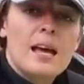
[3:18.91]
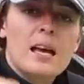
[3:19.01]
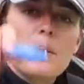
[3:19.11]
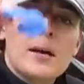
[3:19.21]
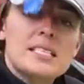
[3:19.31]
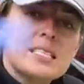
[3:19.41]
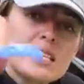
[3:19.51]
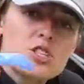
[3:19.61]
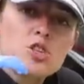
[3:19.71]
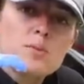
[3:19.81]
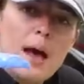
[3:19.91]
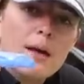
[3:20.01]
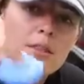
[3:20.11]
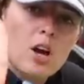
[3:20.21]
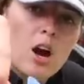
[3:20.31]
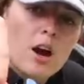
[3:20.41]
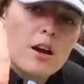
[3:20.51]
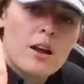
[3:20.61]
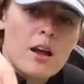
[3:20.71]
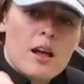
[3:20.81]
Got my Sisu mouth
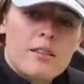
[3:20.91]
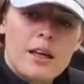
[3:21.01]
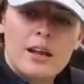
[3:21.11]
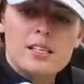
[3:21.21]
guard that